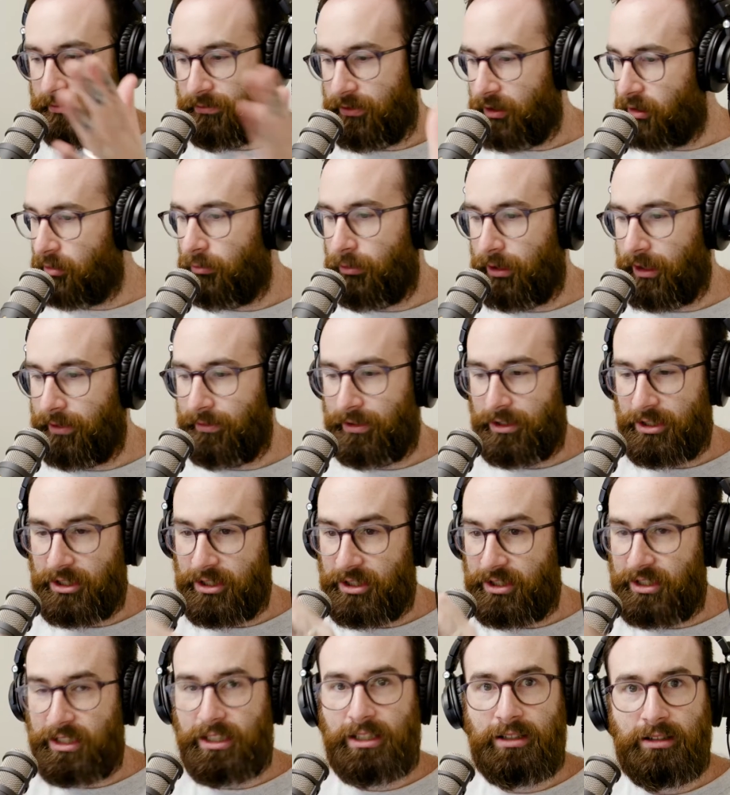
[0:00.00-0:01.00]
fucking whatever, just
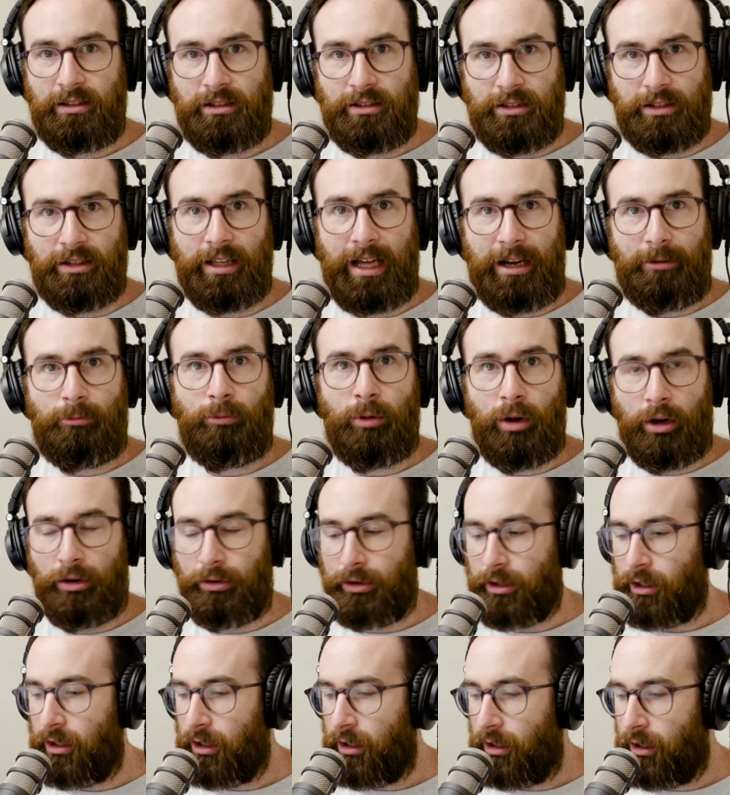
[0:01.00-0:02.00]
stick to that world.
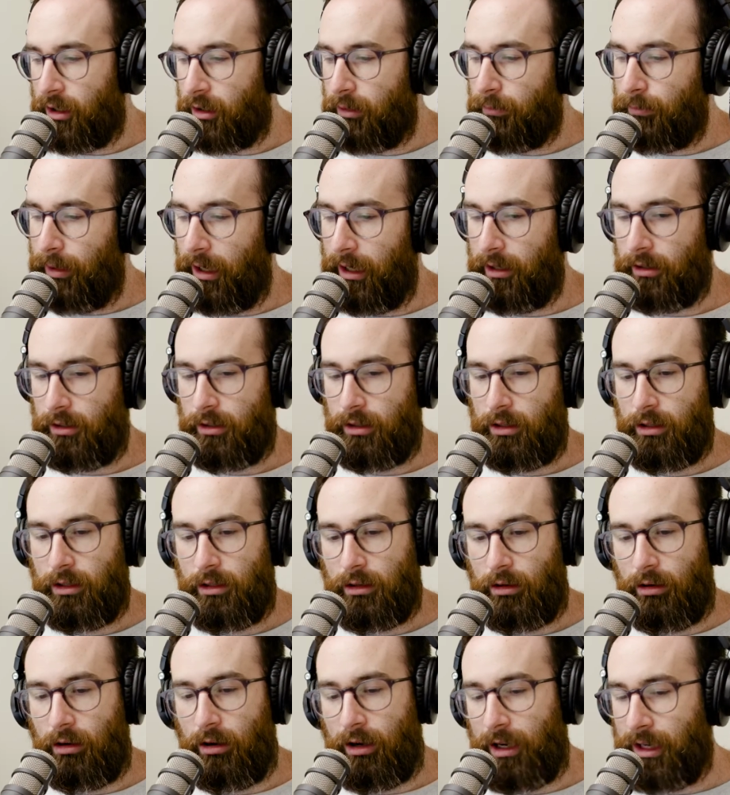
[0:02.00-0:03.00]
But
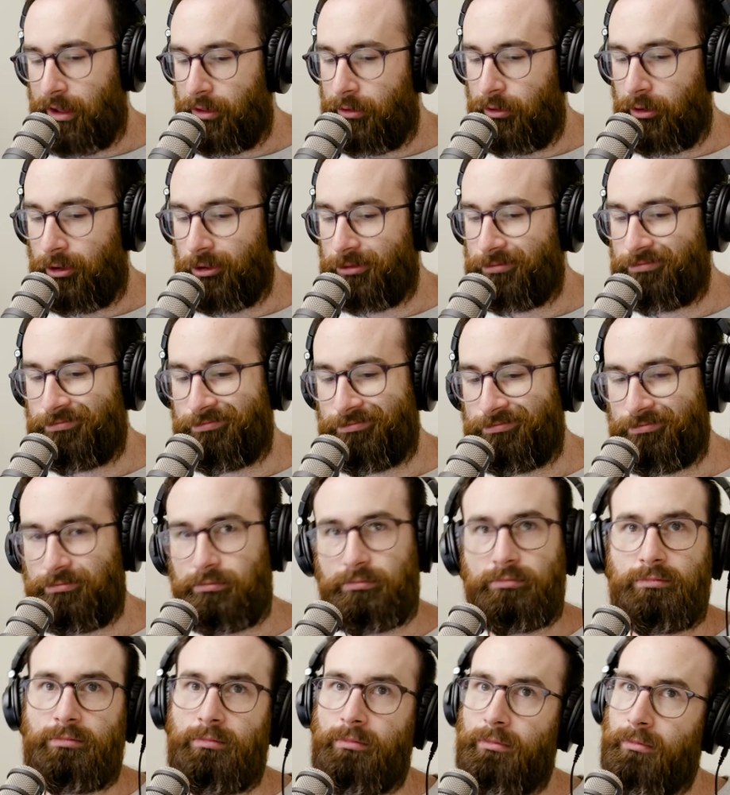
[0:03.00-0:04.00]
I thought,
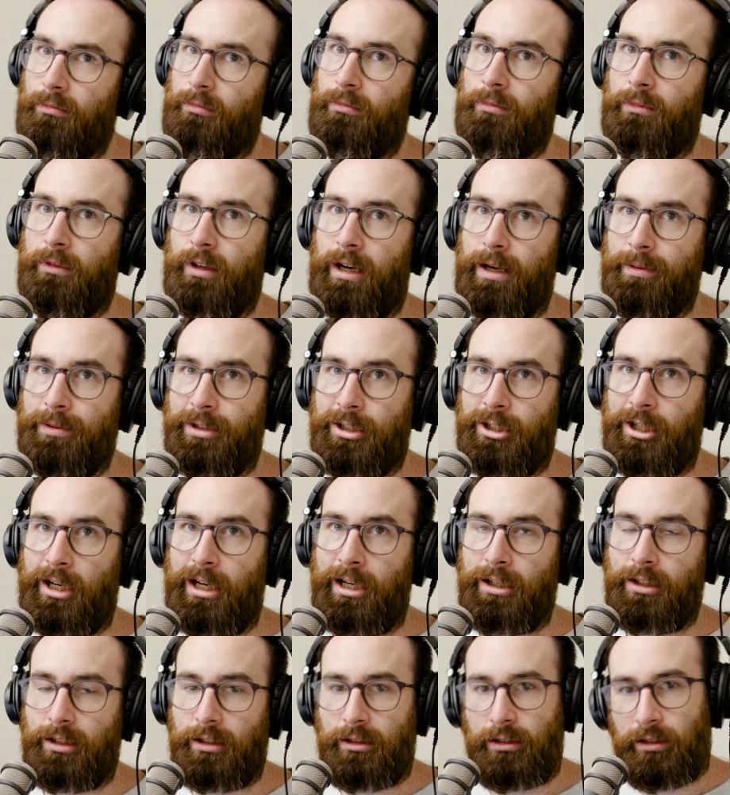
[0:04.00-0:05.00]
times are
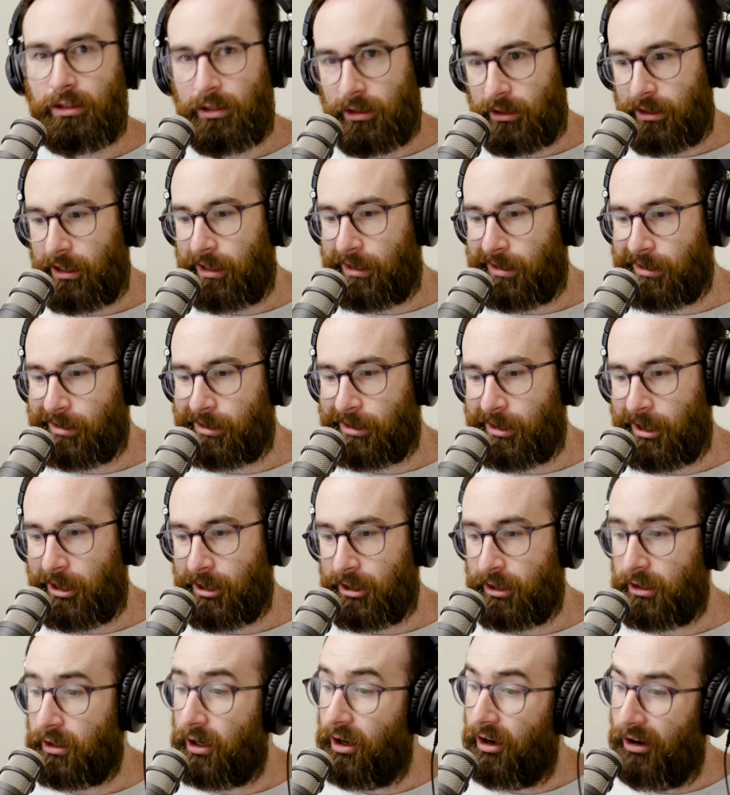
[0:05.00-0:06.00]
changing, tech is
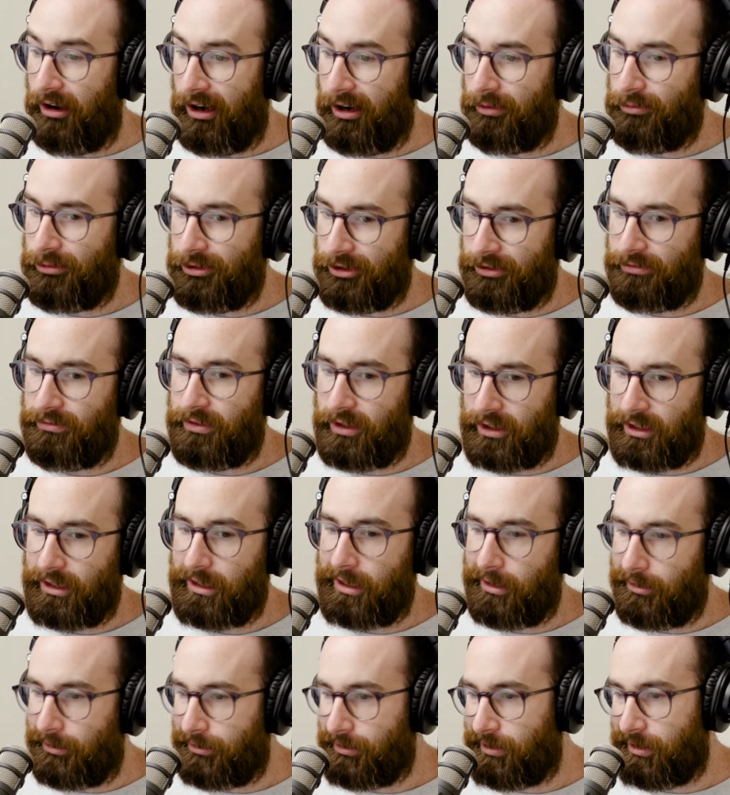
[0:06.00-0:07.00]
changing, I'm going to fucking
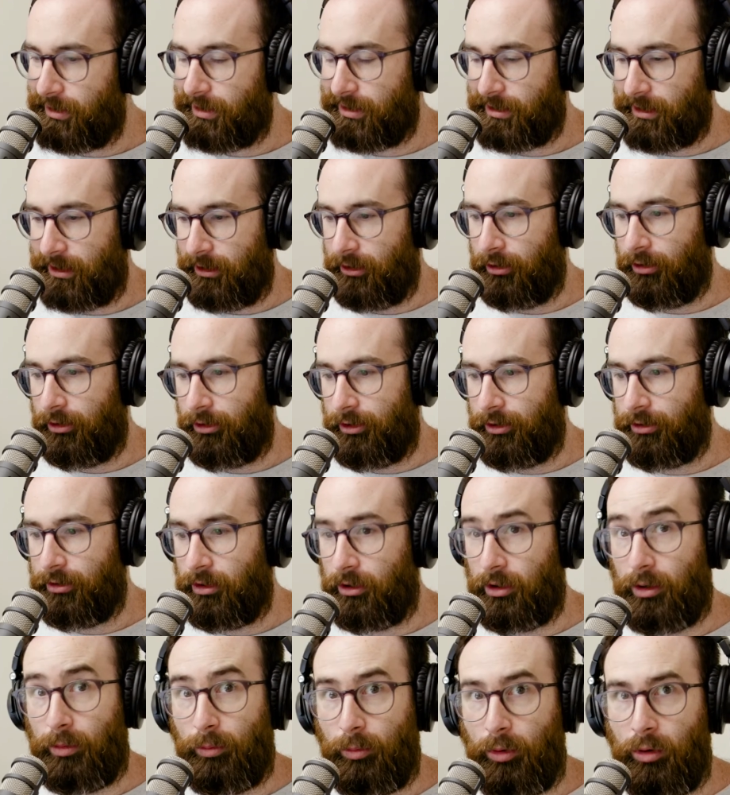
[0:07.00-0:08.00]
get onto this and learn a
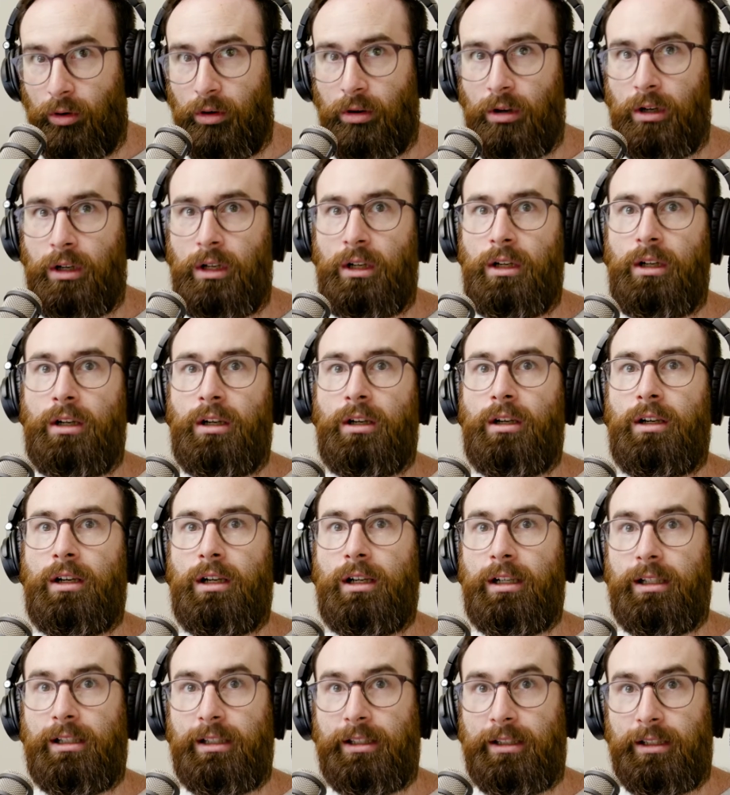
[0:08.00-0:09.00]
lot more.
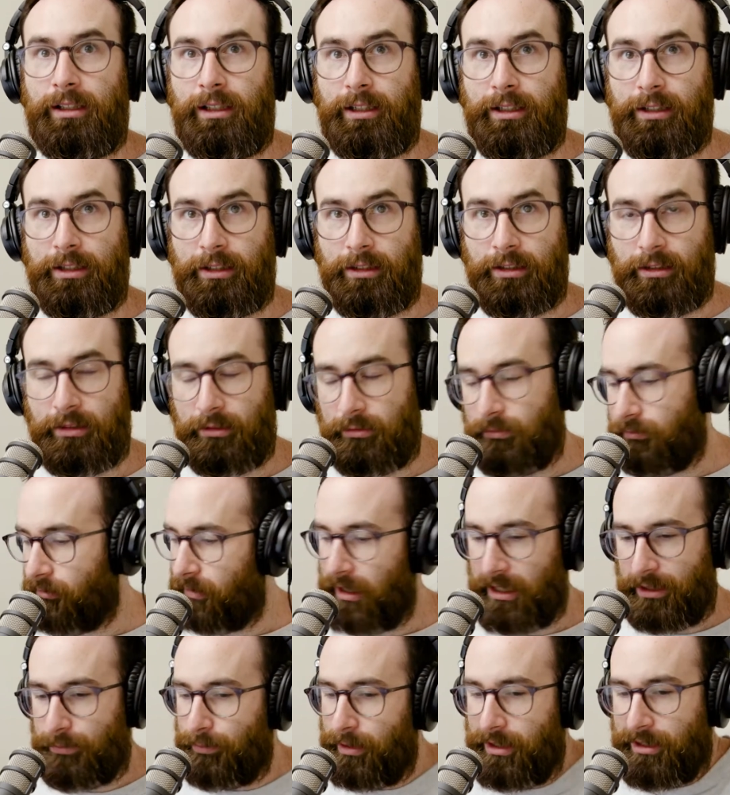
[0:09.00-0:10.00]
And
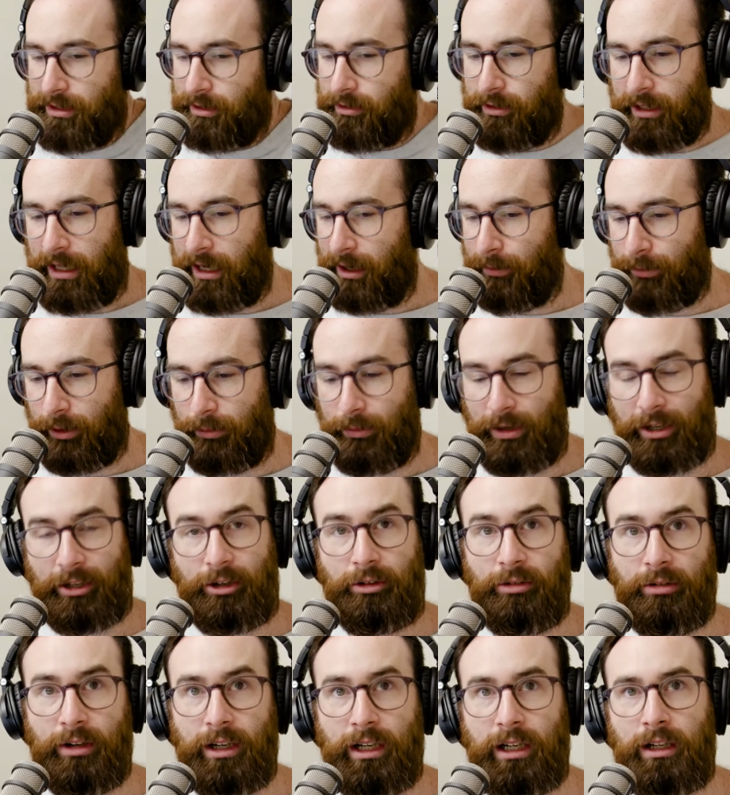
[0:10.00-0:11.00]
that's basically how I built my
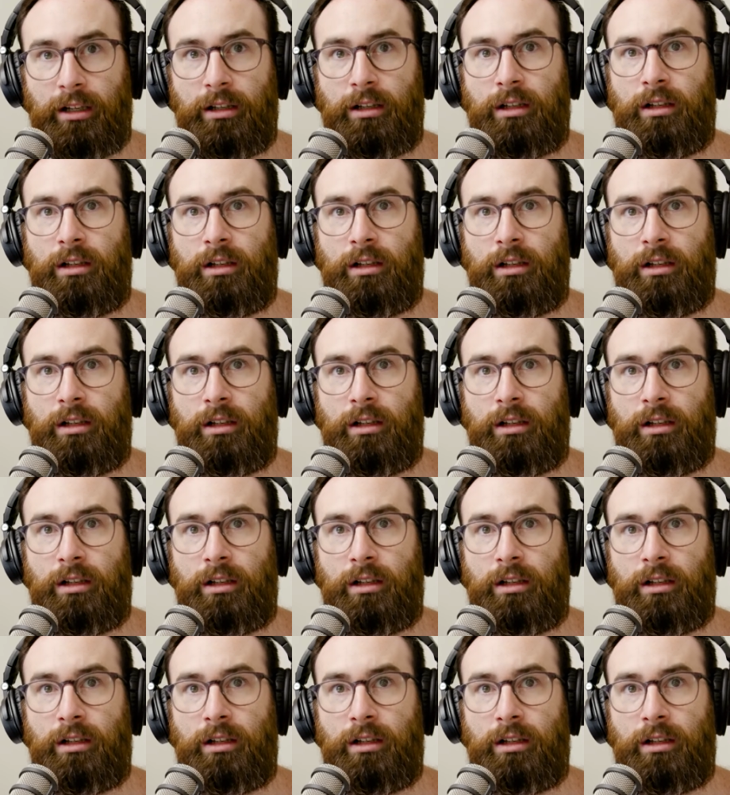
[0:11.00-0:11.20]
career,